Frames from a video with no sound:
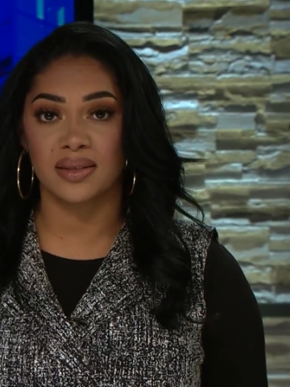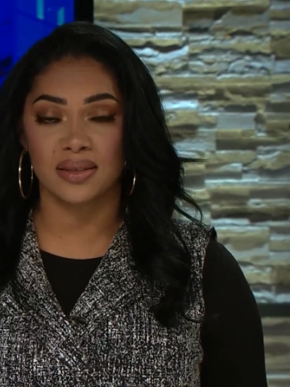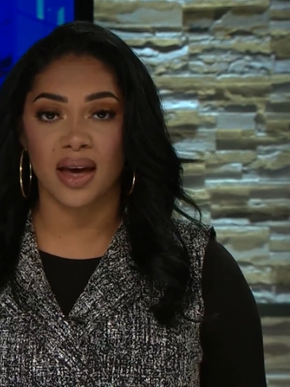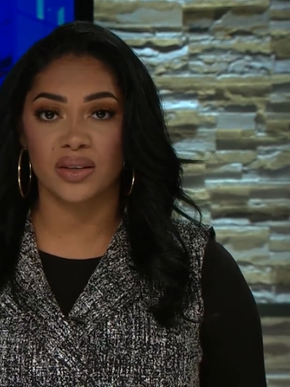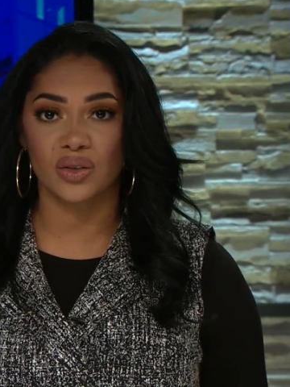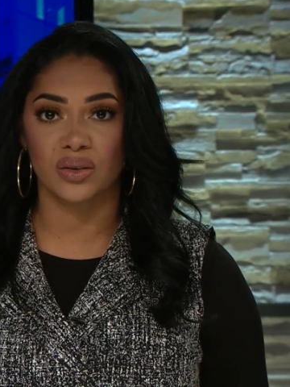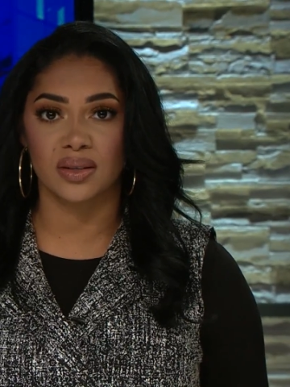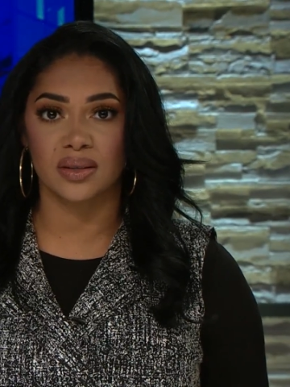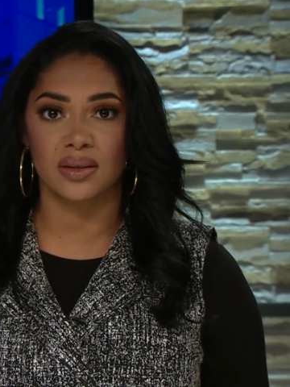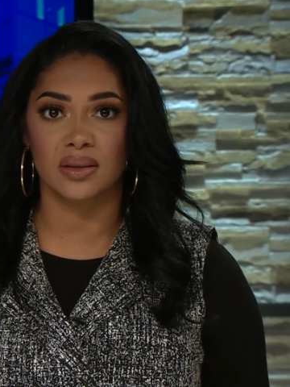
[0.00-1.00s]
Disaster
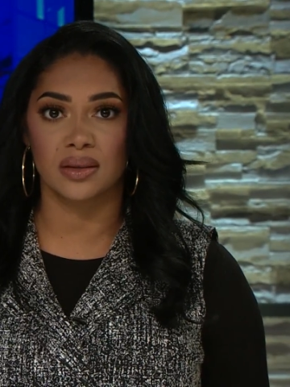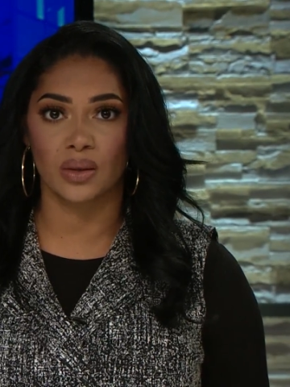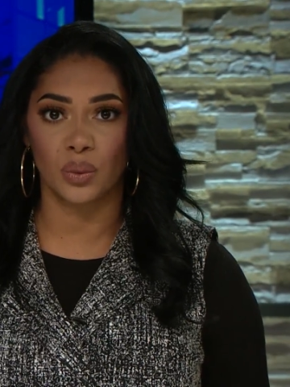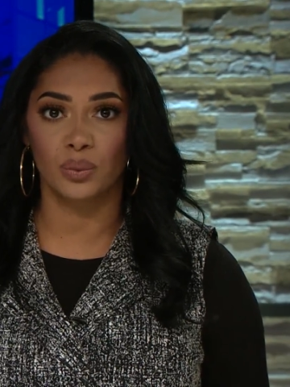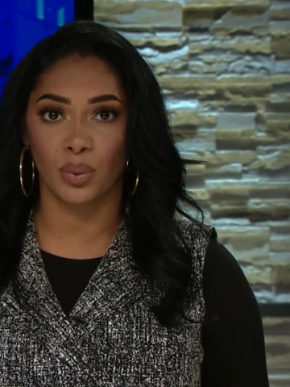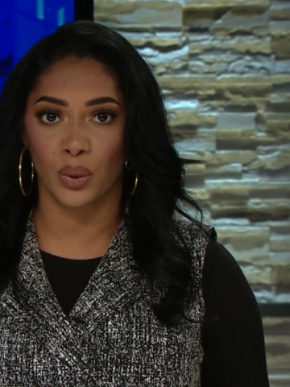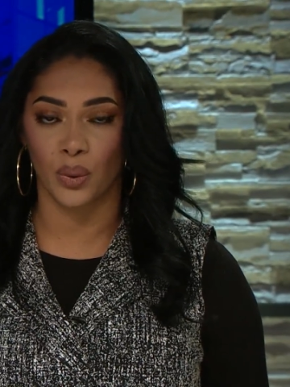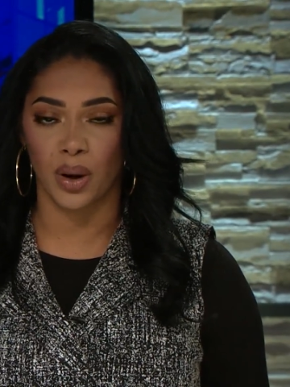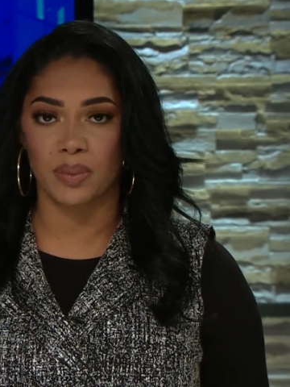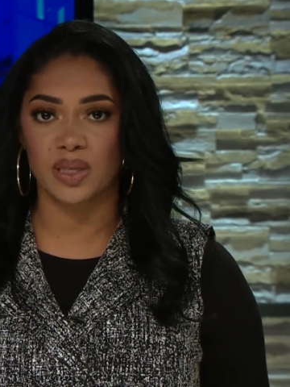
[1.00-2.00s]
Assistance Loan
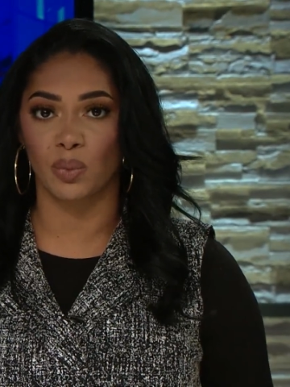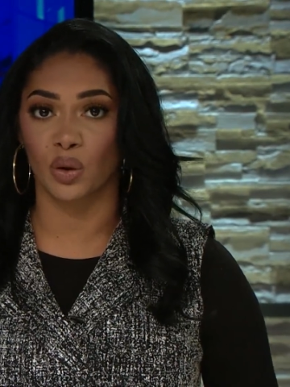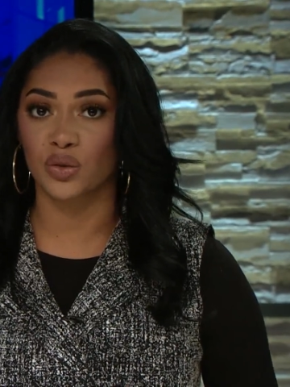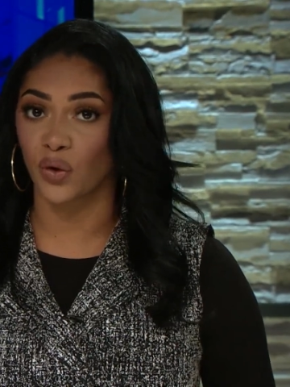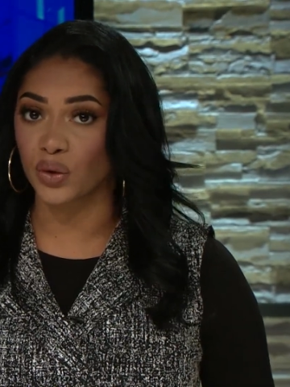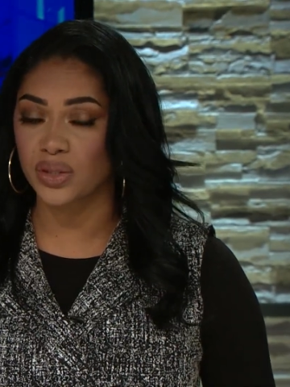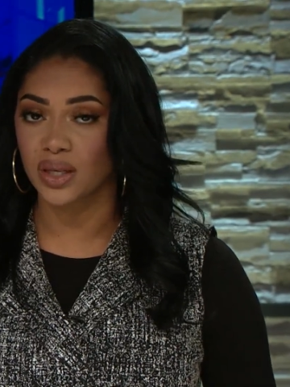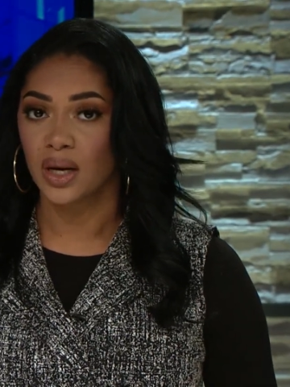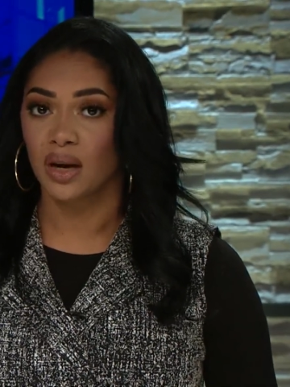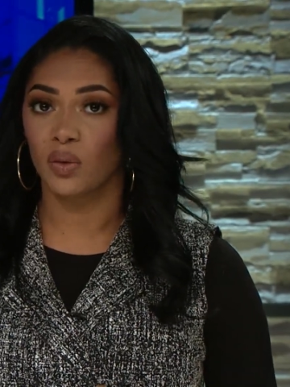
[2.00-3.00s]
Program is March first.
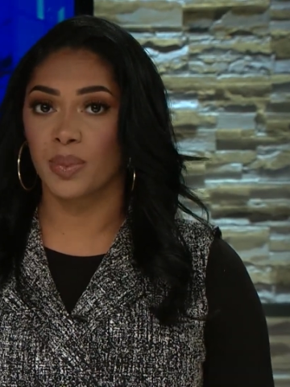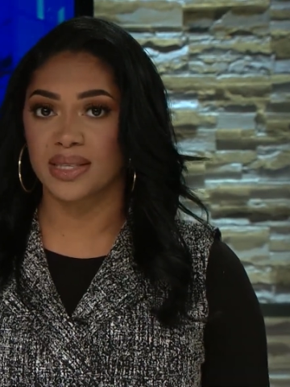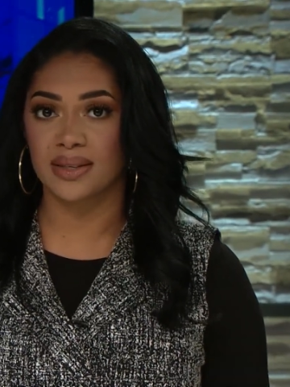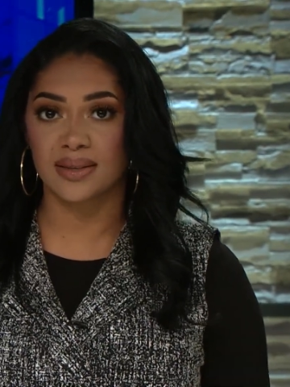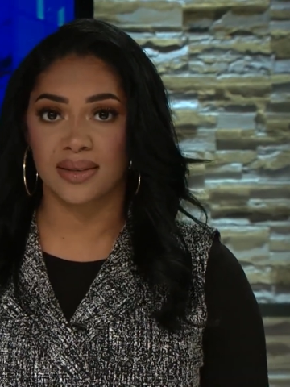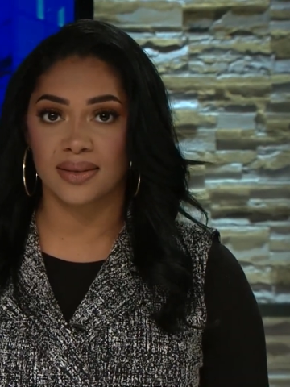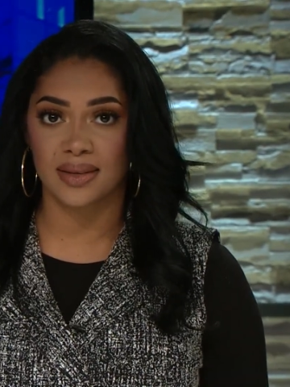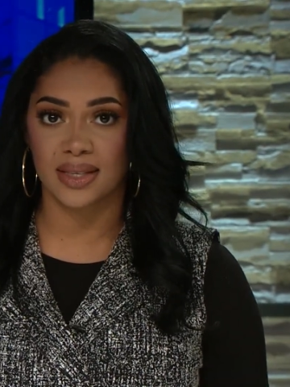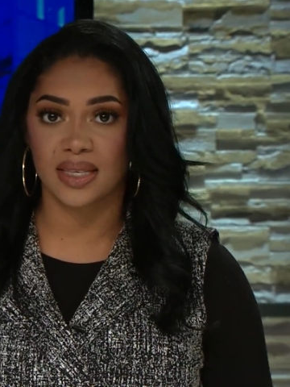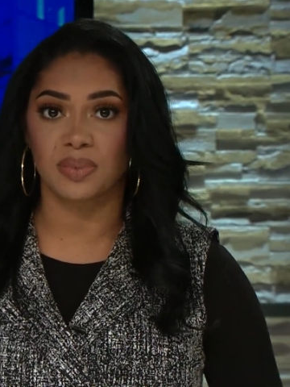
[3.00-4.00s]
For businesses,
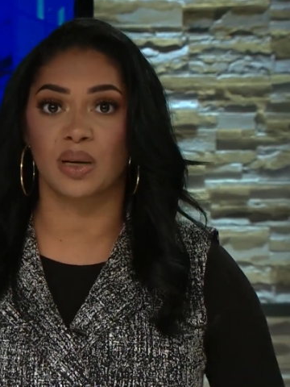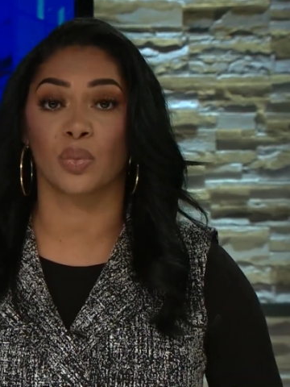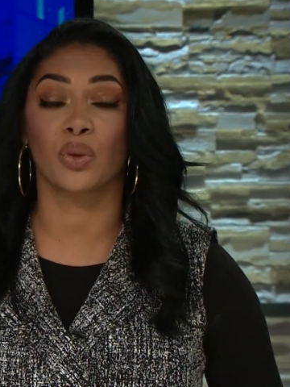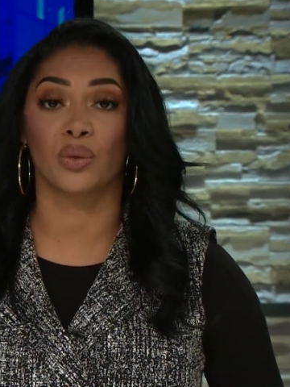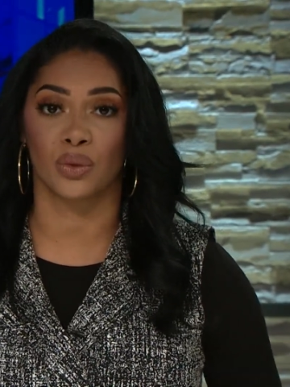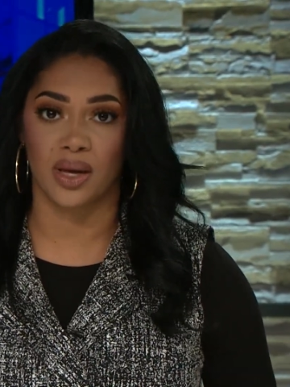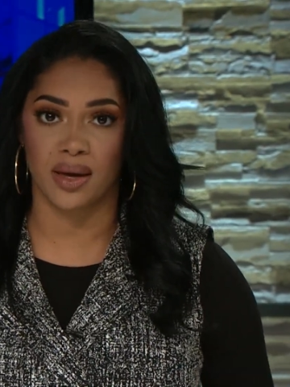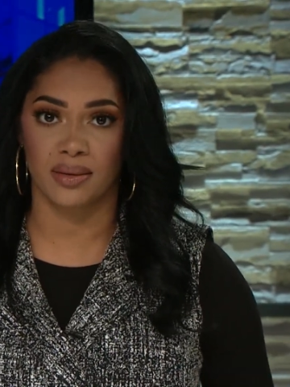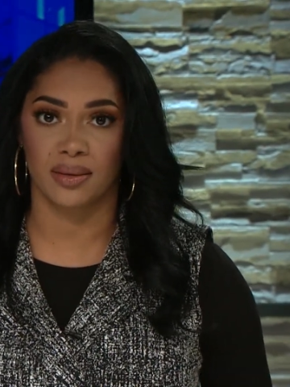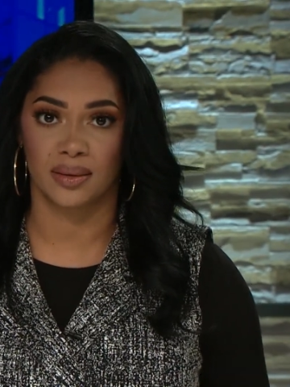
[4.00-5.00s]
it's September
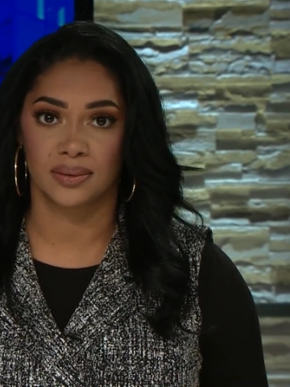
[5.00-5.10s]
thirtieth.